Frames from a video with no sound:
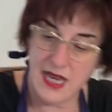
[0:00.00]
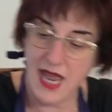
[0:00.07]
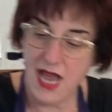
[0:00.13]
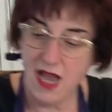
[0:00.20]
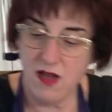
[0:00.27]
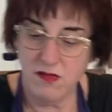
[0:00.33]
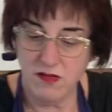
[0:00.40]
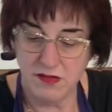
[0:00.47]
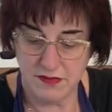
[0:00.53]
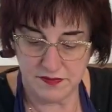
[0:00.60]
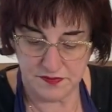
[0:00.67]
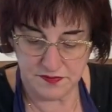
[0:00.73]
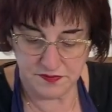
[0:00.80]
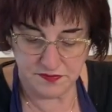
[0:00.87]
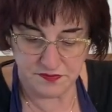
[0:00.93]
now,
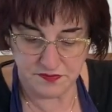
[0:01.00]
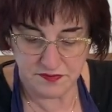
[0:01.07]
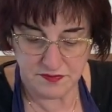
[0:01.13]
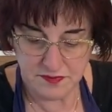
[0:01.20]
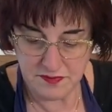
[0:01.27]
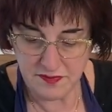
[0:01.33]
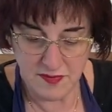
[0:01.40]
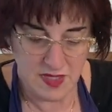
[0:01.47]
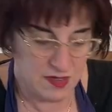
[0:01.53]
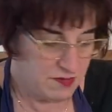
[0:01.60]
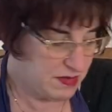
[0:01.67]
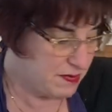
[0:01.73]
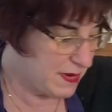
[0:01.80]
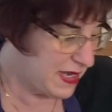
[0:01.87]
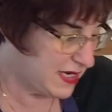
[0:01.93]

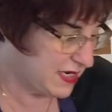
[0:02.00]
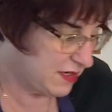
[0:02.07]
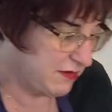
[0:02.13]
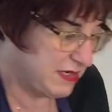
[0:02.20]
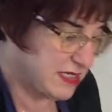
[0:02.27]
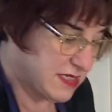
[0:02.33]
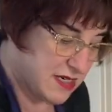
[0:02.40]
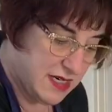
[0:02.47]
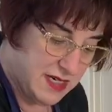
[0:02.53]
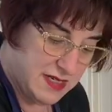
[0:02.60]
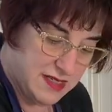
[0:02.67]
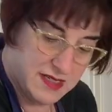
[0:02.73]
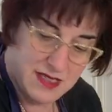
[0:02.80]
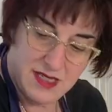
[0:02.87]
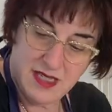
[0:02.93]
with my Cuisinart,
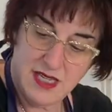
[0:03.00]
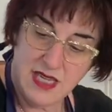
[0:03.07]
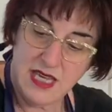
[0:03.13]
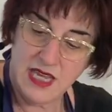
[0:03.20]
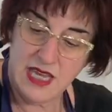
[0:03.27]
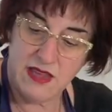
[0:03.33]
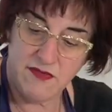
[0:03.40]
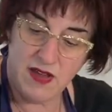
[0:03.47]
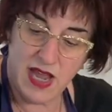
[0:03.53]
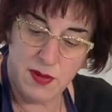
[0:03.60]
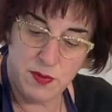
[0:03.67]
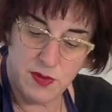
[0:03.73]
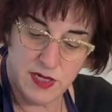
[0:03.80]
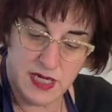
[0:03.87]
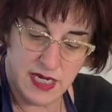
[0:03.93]
if I
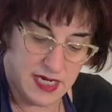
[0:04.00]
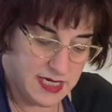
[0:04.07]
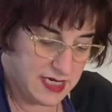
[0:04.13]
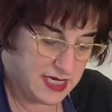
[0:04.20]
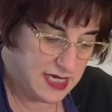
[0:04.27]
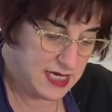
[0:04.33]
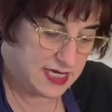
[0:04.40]
put in